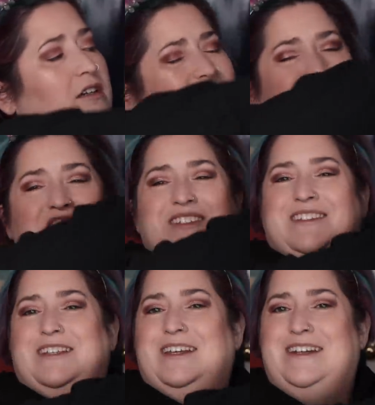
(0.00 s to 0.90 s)
I think
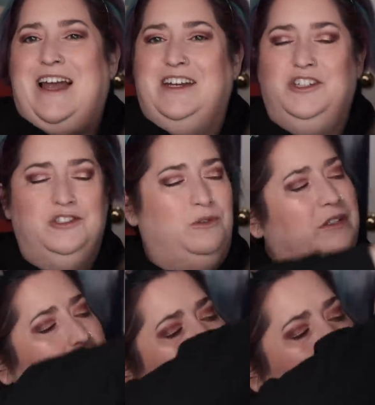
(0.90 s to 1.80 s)
she's nine years old
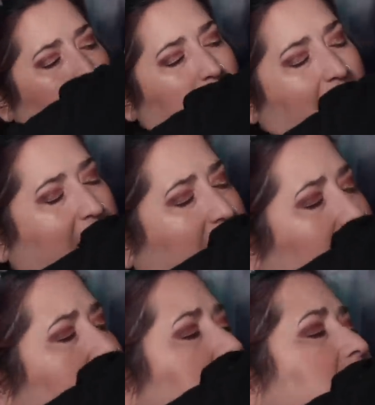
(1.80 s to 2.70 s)
now. Are you
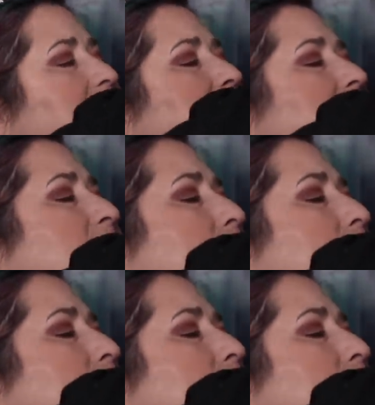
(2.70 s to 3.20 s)
nine? Are